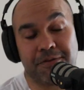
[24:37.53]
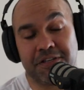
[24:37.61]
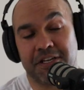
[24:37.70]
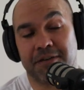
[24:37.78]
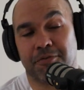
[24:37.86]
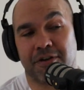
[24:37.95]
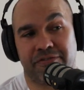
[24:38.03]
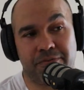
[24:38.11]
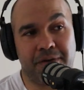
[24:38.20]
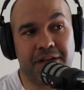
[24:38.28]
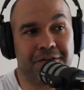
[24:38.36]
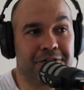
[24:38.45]
debrief
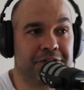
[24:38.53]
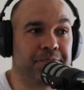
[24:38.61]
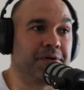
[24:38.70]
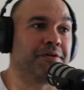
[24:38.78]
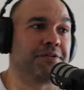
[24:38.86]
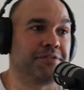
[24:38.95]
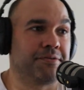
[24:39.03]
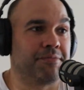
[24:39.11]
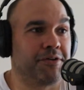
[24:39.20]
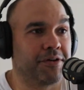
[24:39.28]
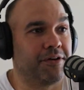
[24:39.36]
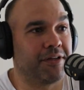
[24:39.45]
about your experience in
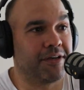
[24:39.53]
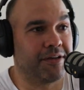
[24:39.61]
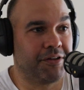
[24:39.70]
Mongolia,